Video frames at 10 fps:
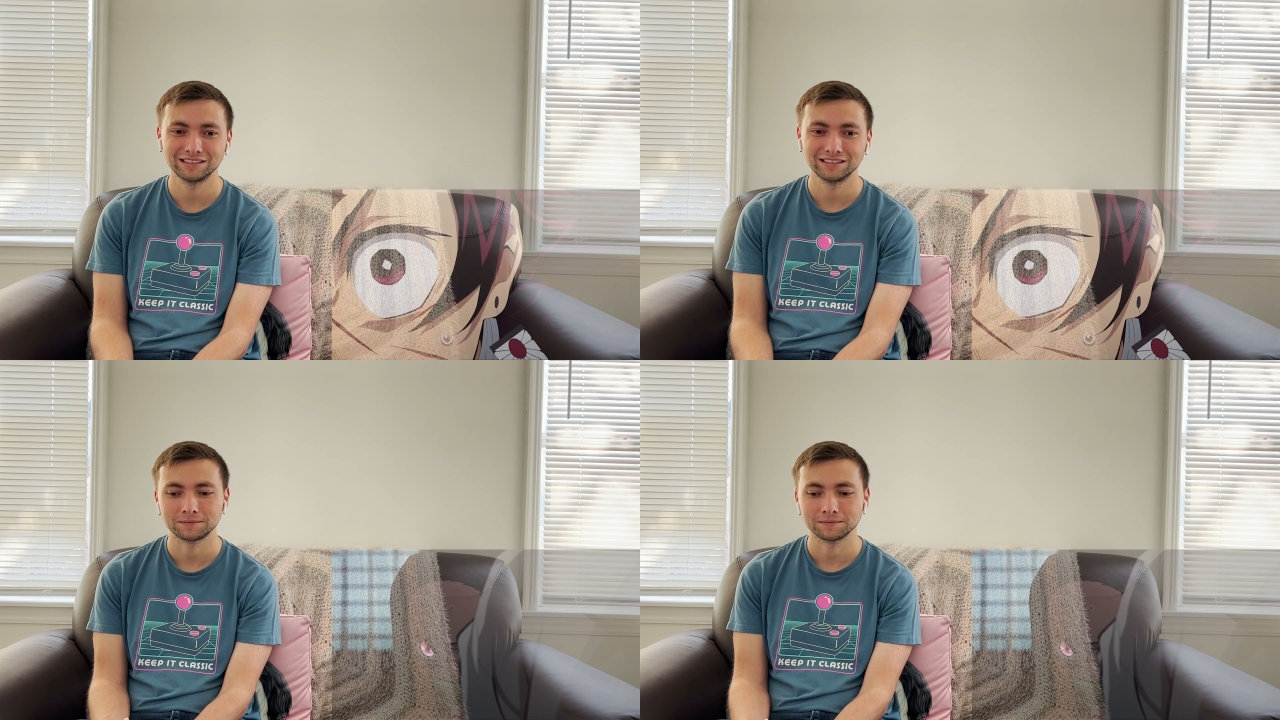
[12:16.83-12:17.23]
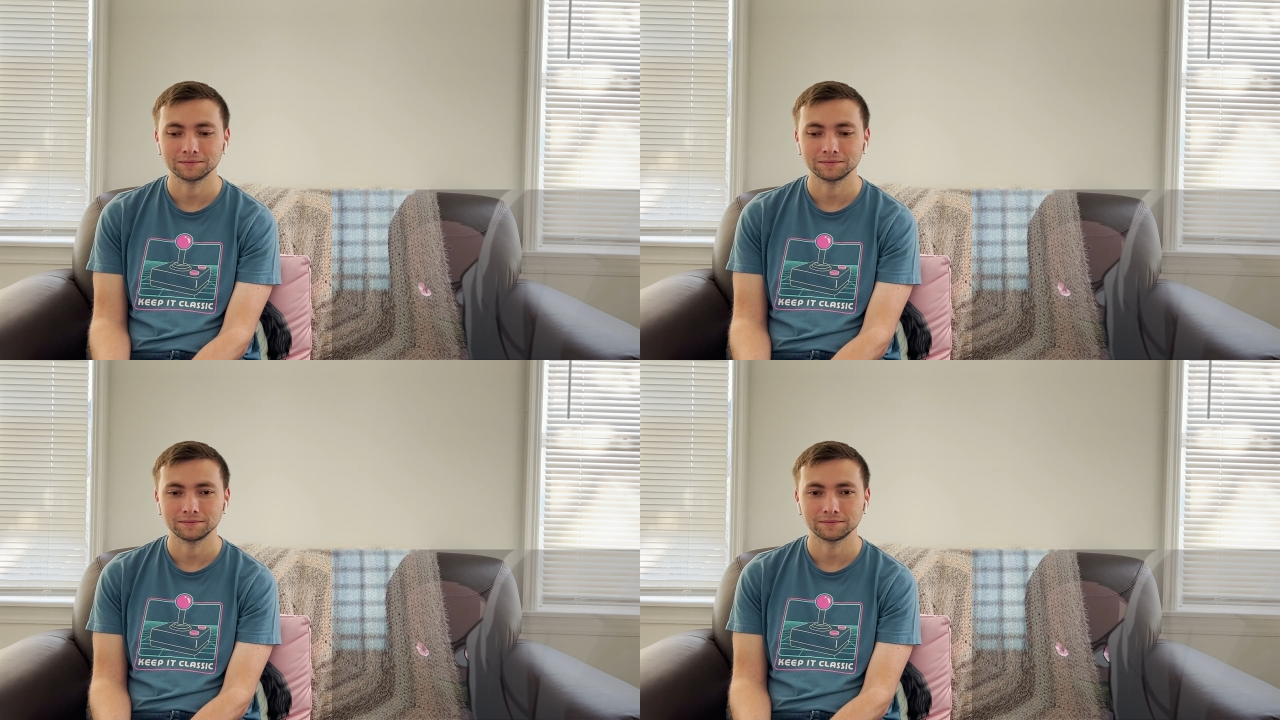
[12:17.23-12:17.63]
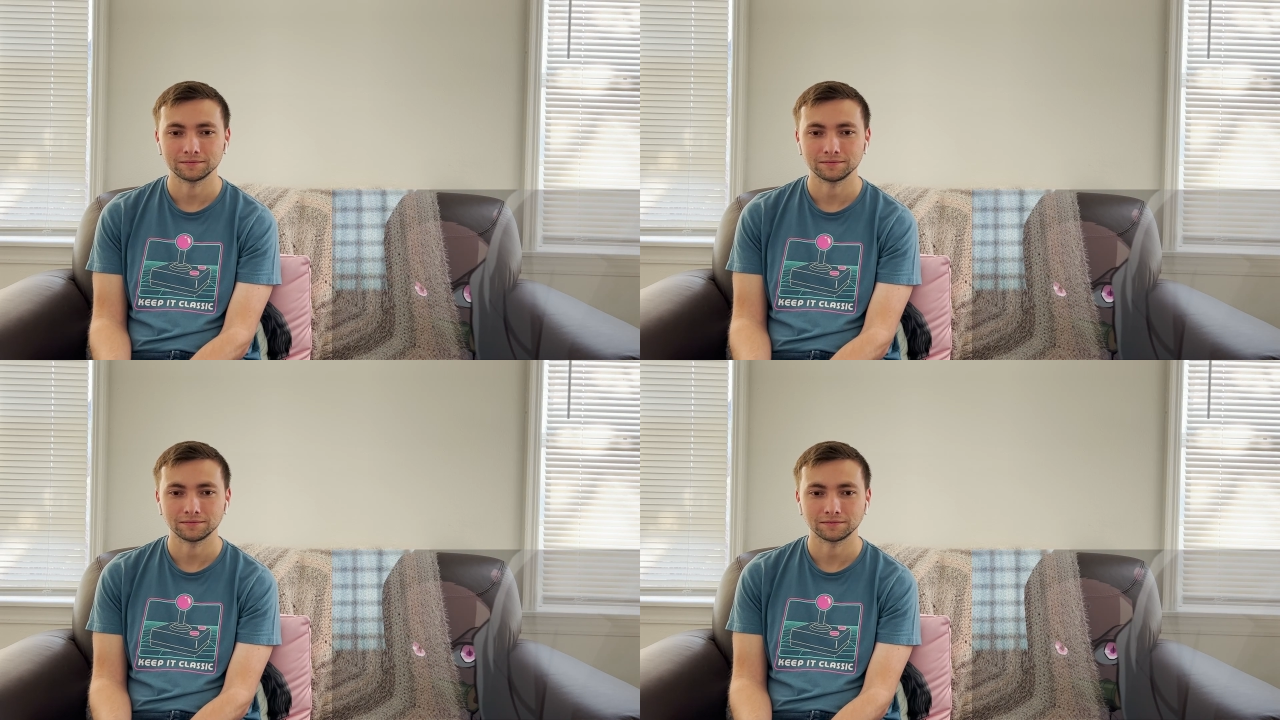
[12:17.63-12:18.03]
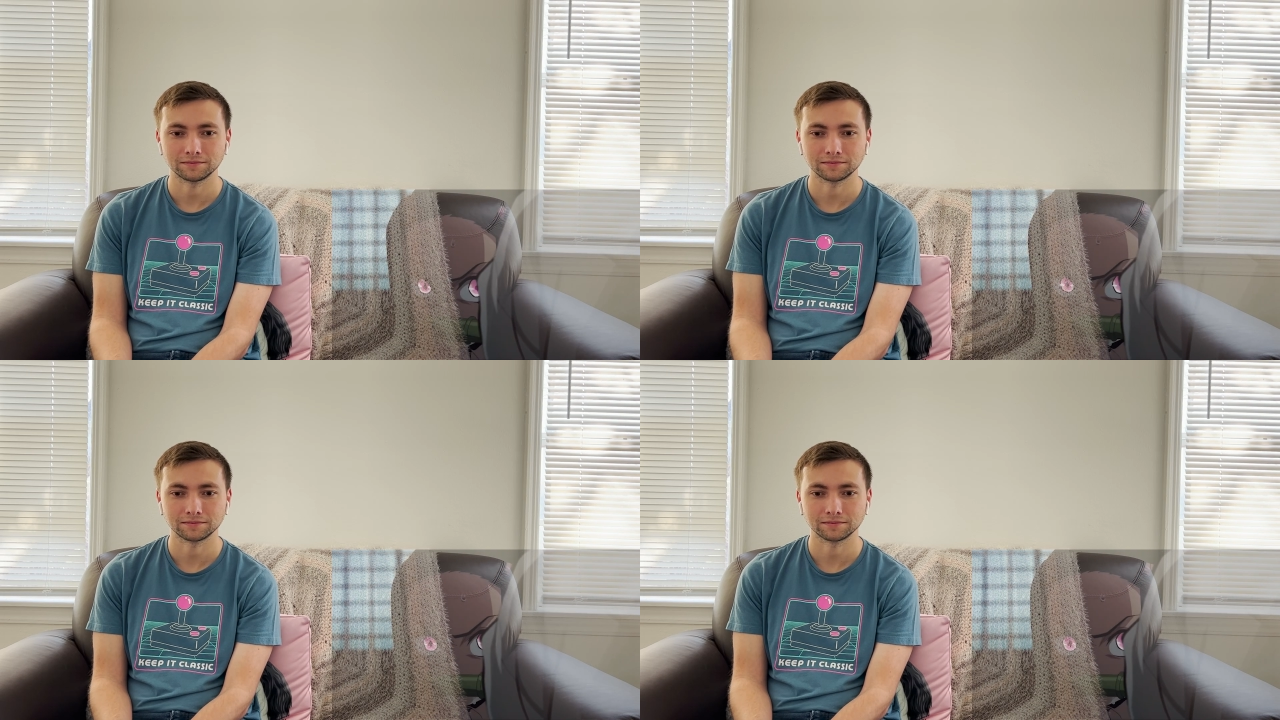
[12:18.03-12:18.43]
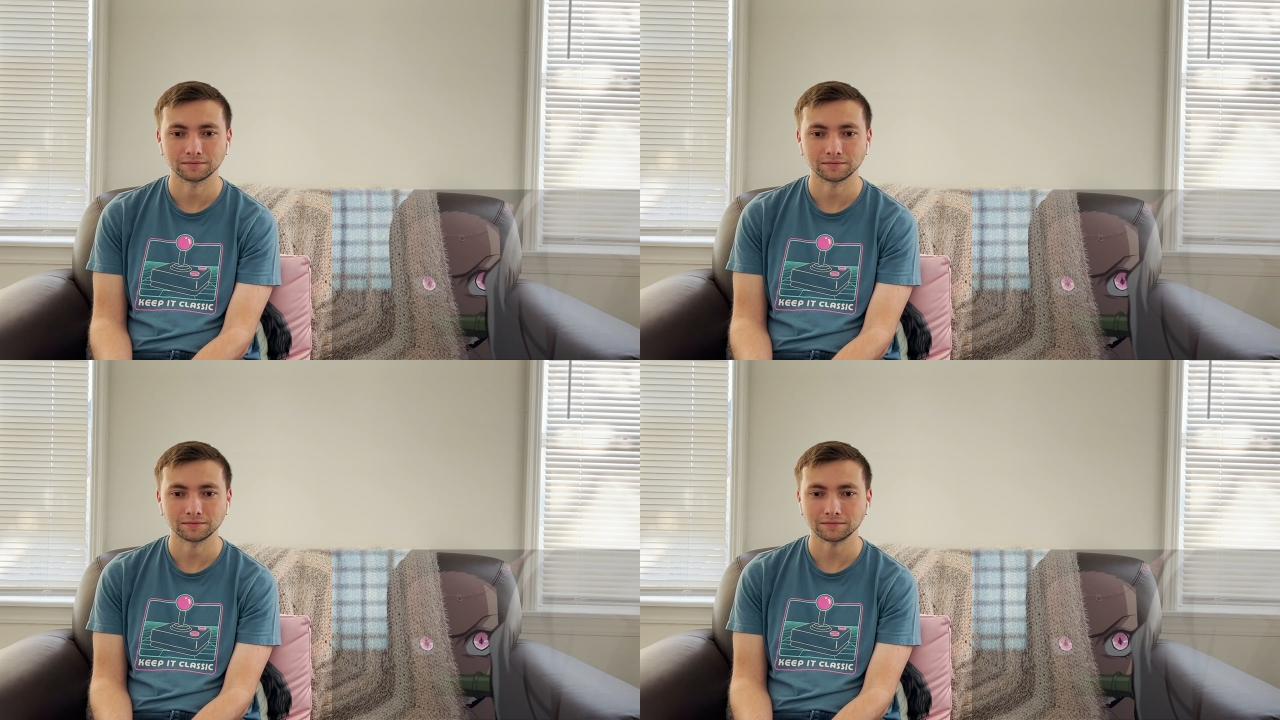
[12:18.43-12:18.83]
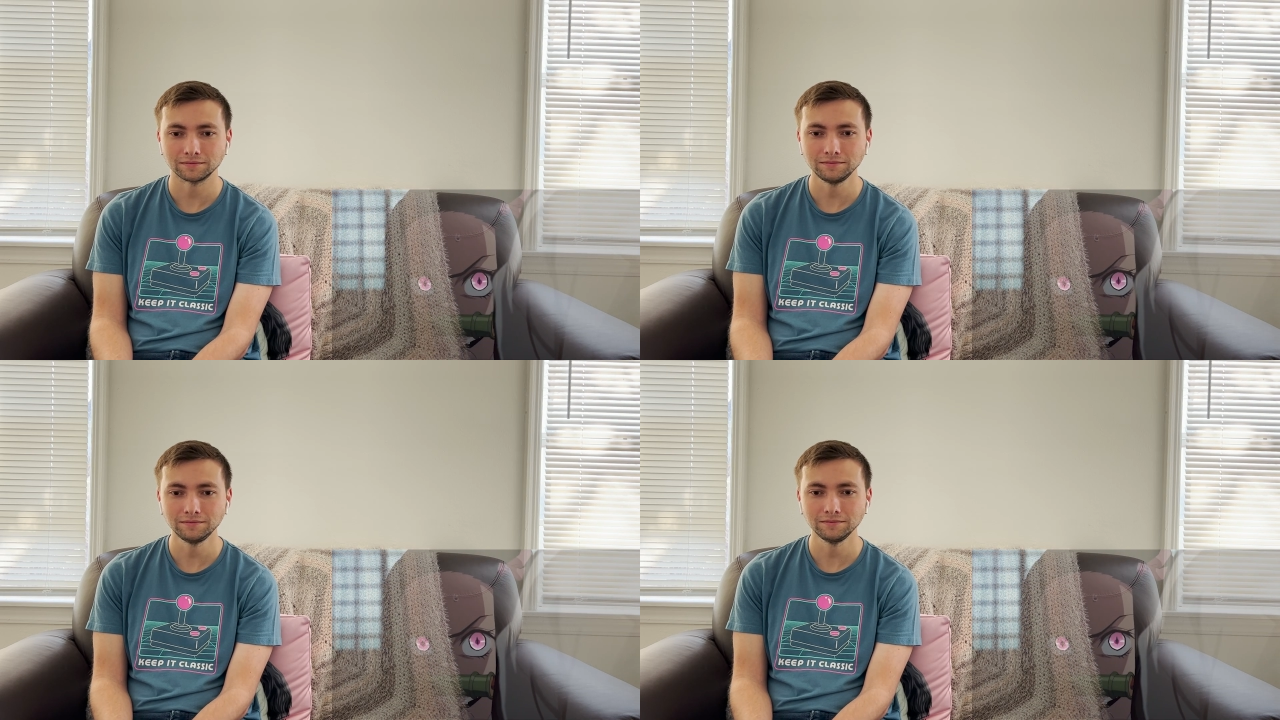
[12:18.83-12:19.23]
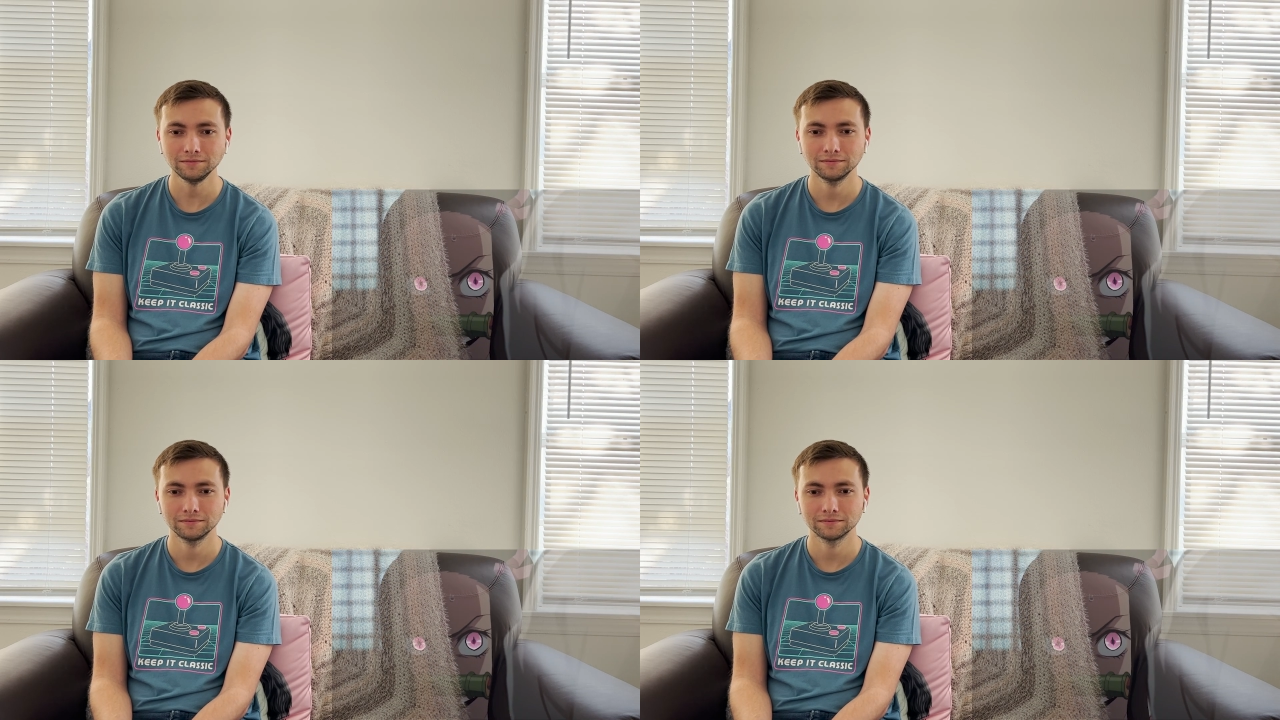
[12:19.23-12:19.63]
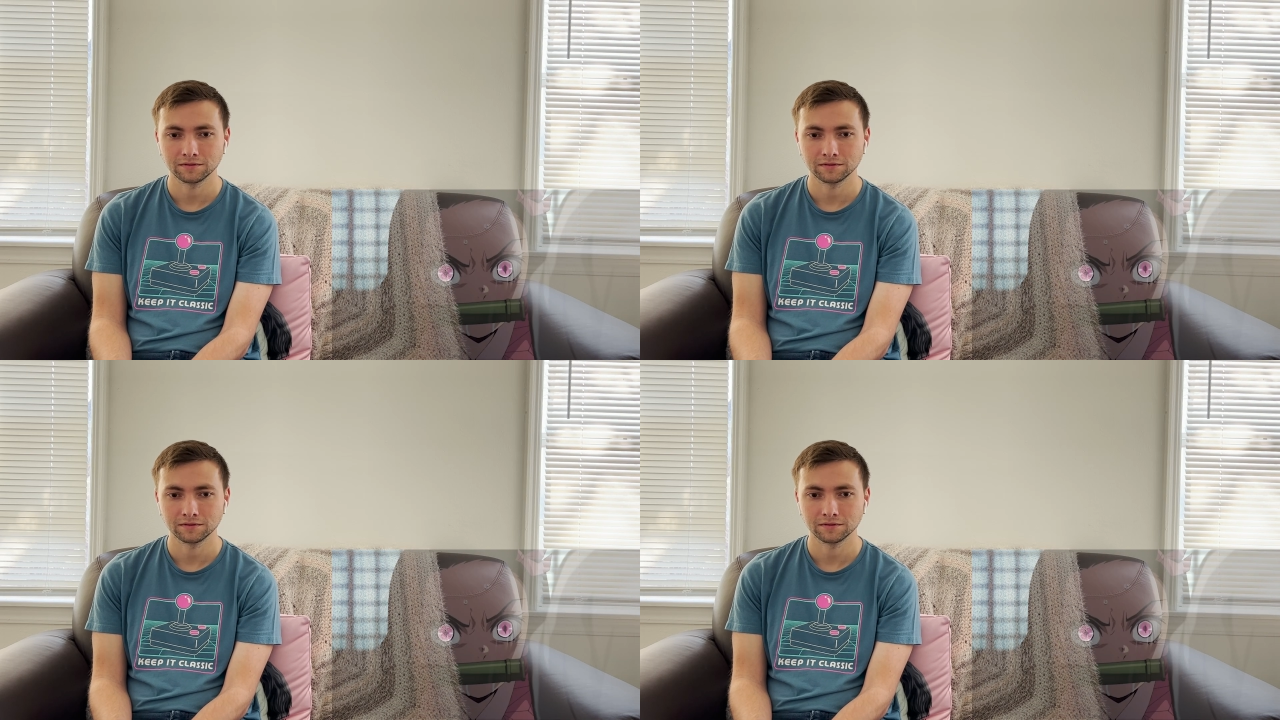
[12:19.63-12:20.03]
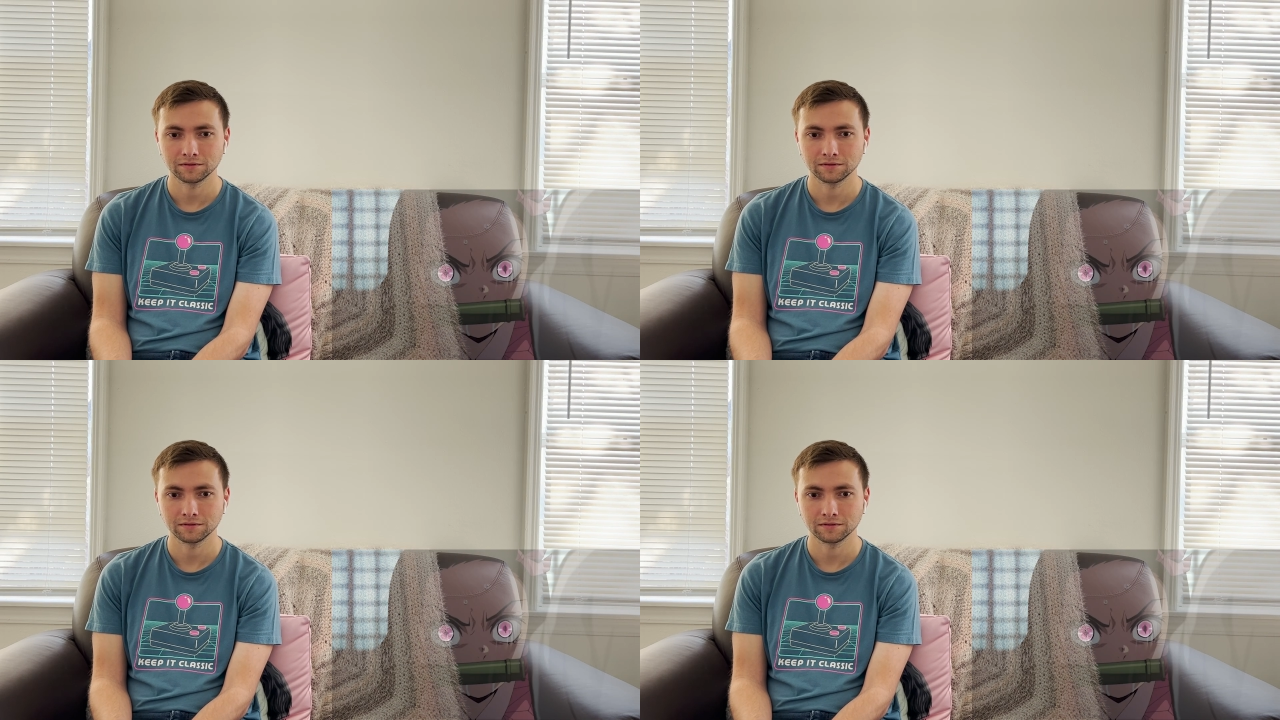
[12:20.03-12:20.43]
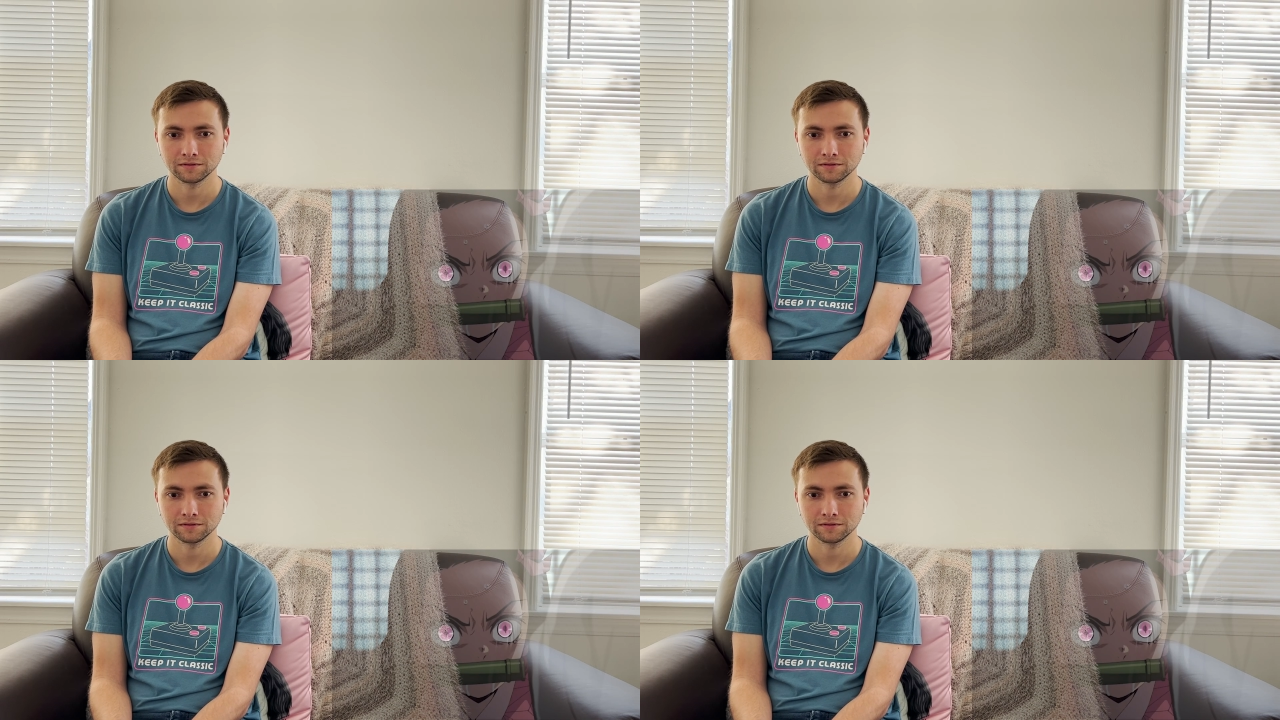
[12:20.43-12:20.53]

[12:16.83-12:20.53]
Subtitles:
(silence)